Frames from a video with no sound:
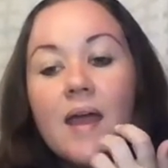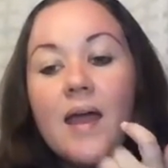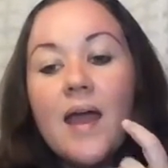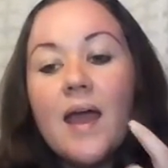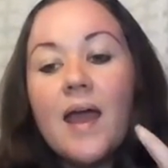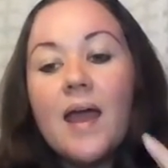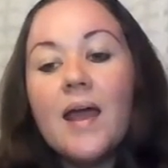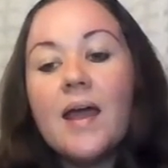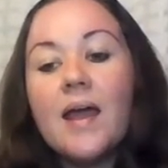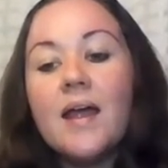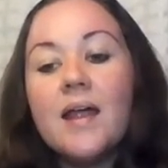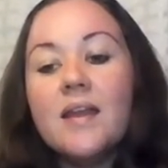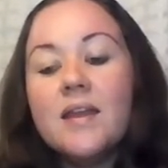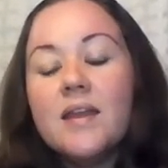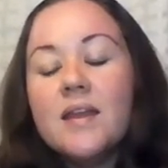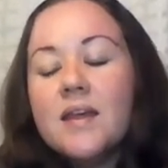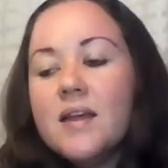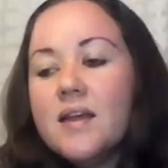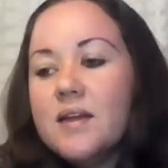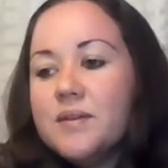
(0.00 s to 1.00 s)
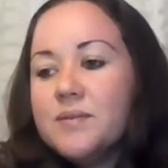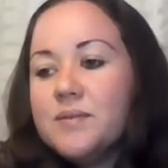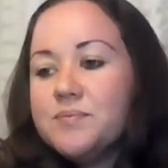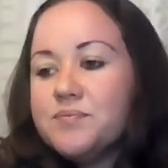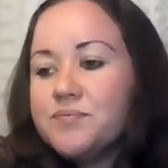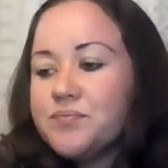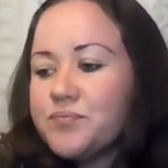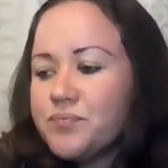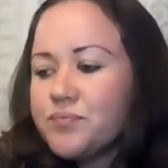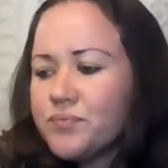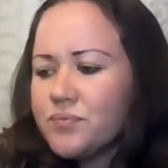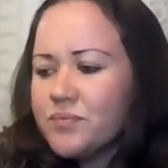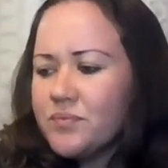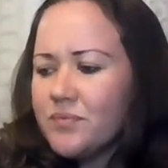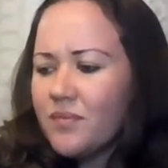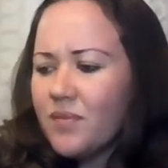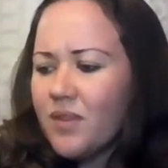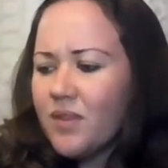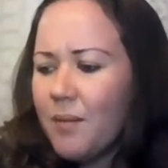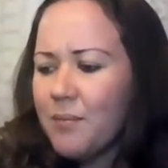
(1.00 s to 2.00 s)
and
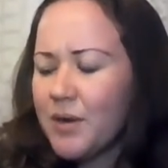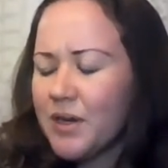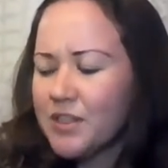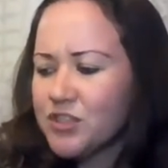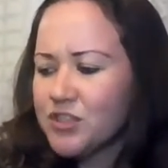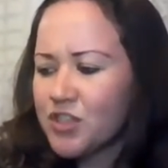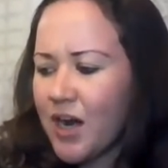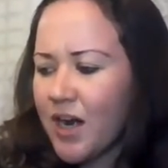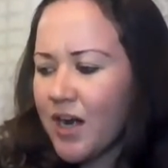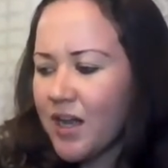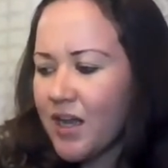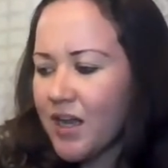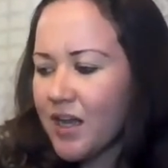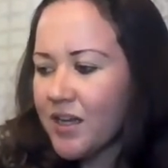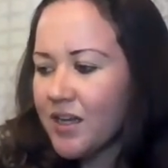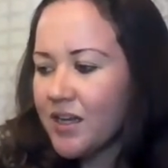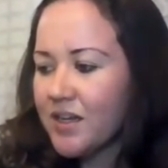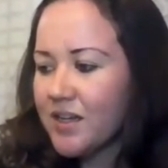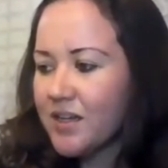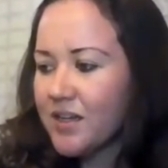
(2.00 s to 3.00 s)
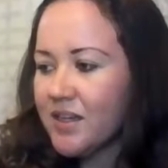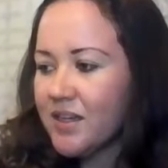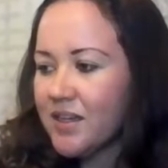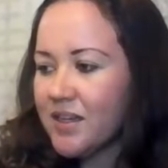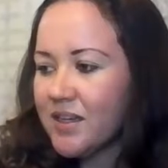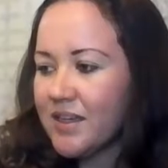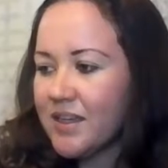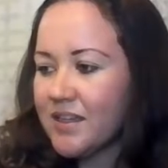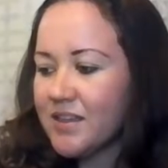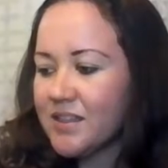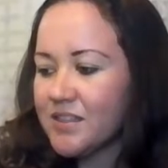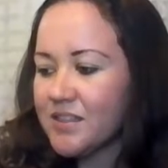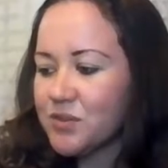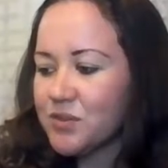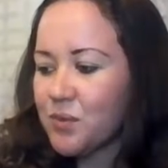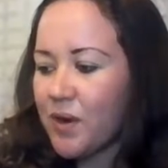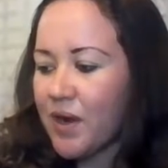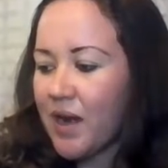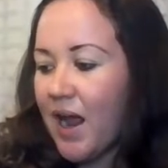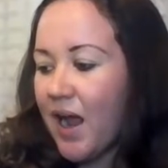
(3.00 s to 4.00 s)
I'm going to try to get this
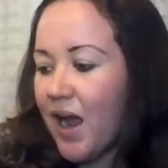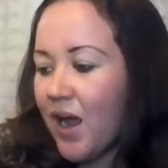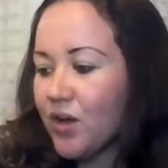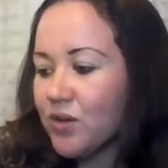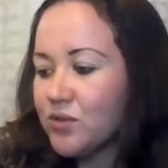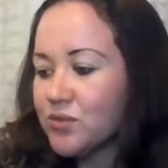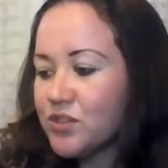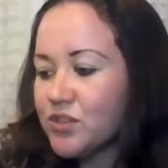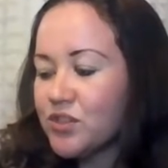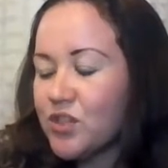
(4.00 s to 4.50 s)
one out.